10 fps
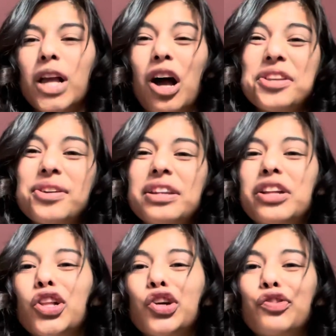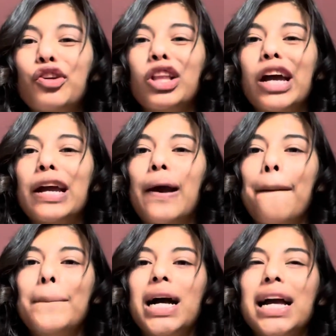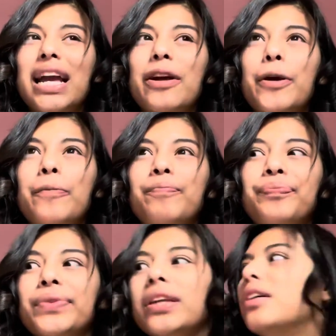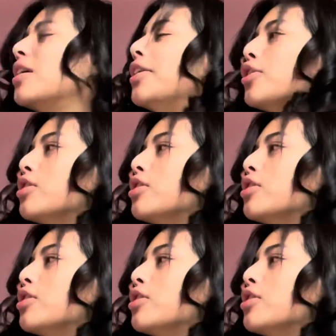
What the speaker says: Also, I need to look for like my little